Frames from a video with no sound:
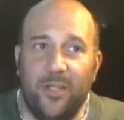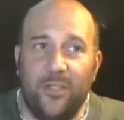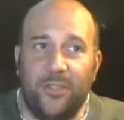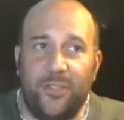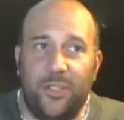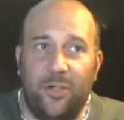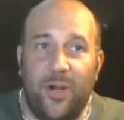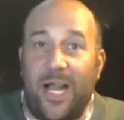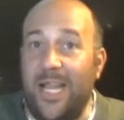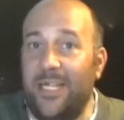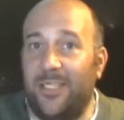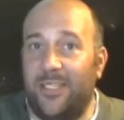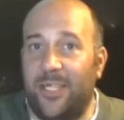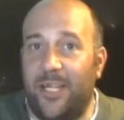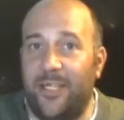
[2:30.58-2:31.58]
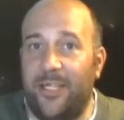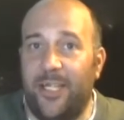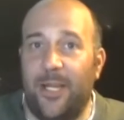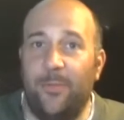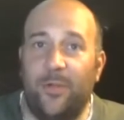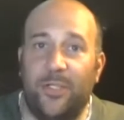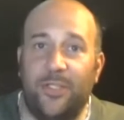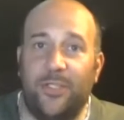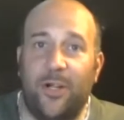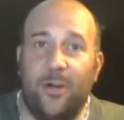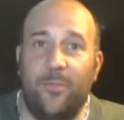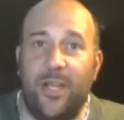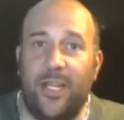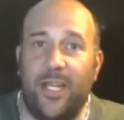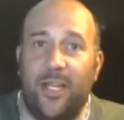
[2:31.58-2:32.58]
So I decided that I'm going to
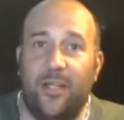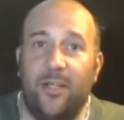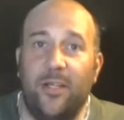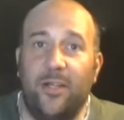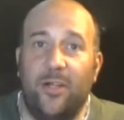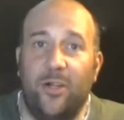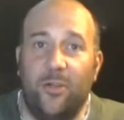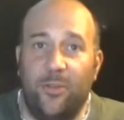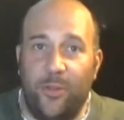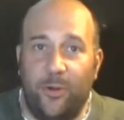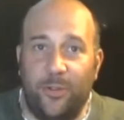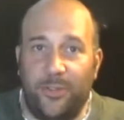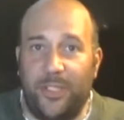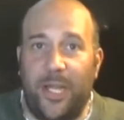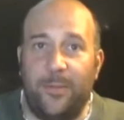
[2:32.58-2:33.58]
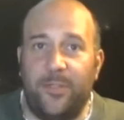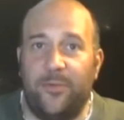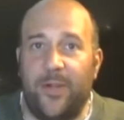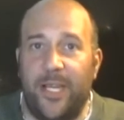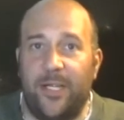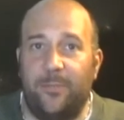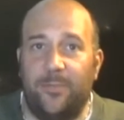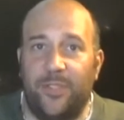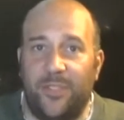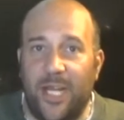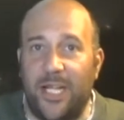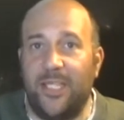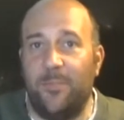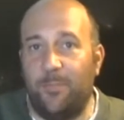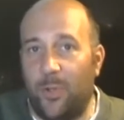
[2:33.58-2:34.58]
start making those types of items.
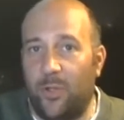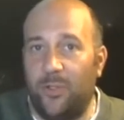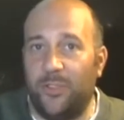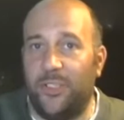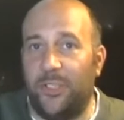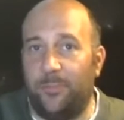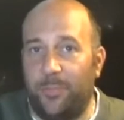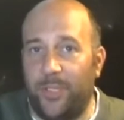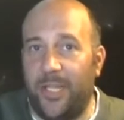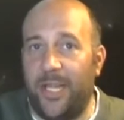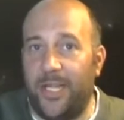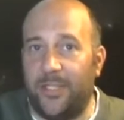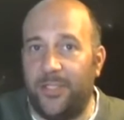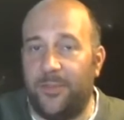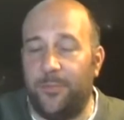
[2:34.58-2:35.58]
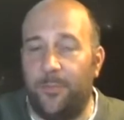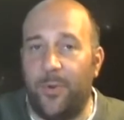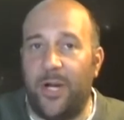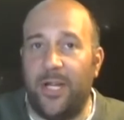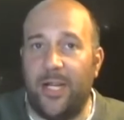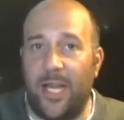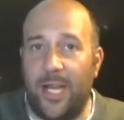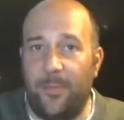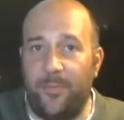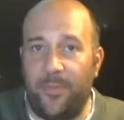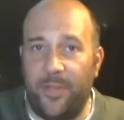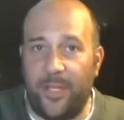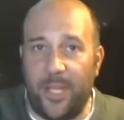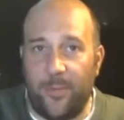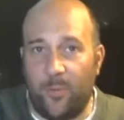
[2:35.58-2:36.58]
Not the bowls and the plates, but I'm
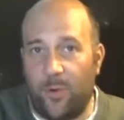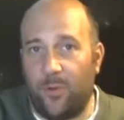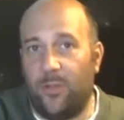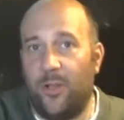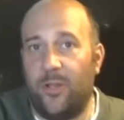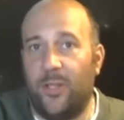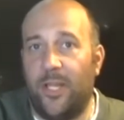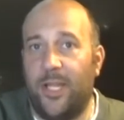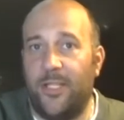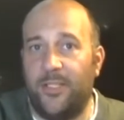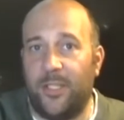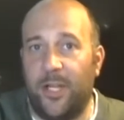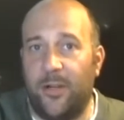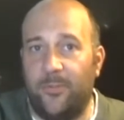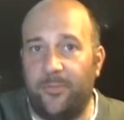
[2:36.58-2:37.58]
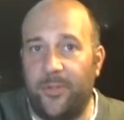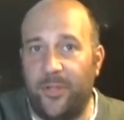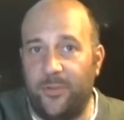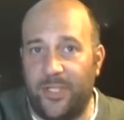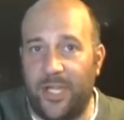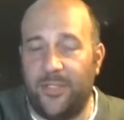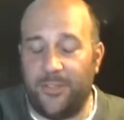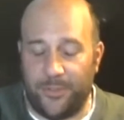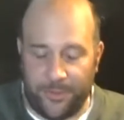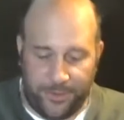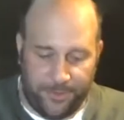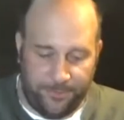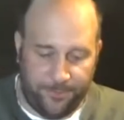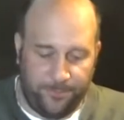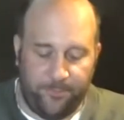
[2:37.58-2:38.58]
thinking more along the lines of the
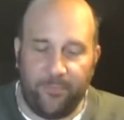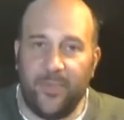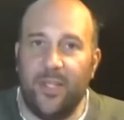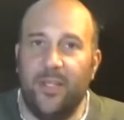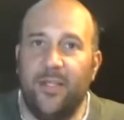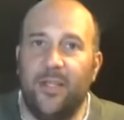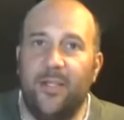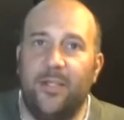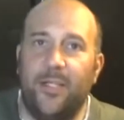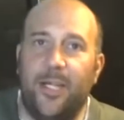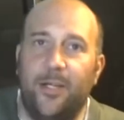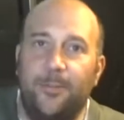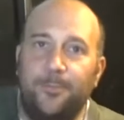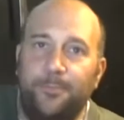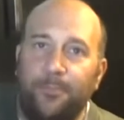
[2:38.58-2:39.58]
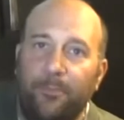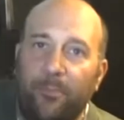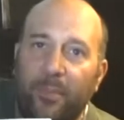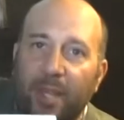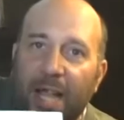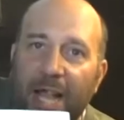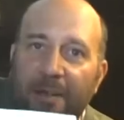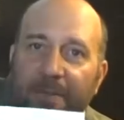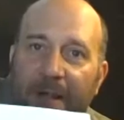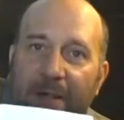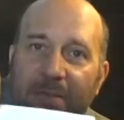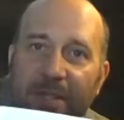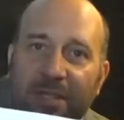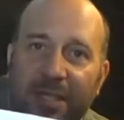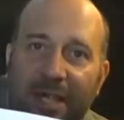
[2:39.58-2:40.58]
utensils. Now, I
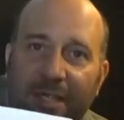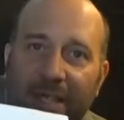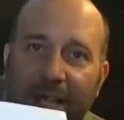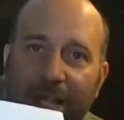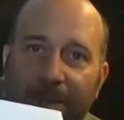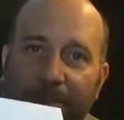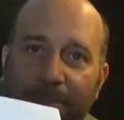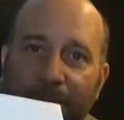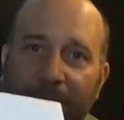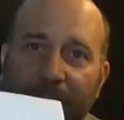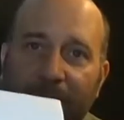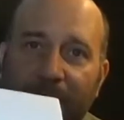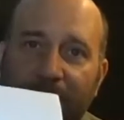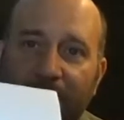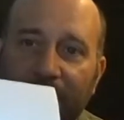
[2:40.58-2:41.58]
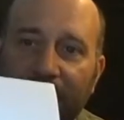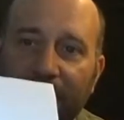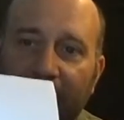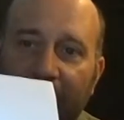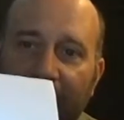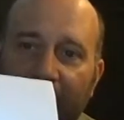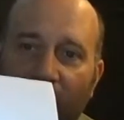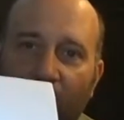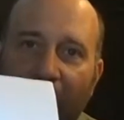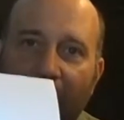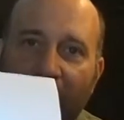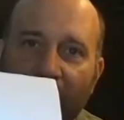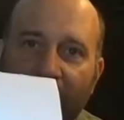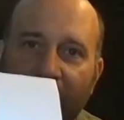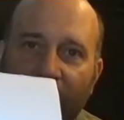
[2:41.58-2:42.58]
found this online. This is a
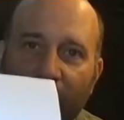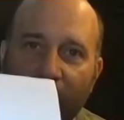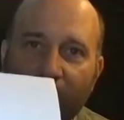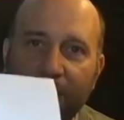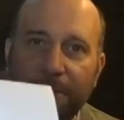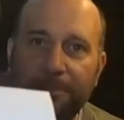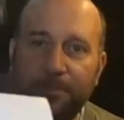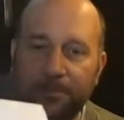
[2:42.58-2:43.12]
wire fork,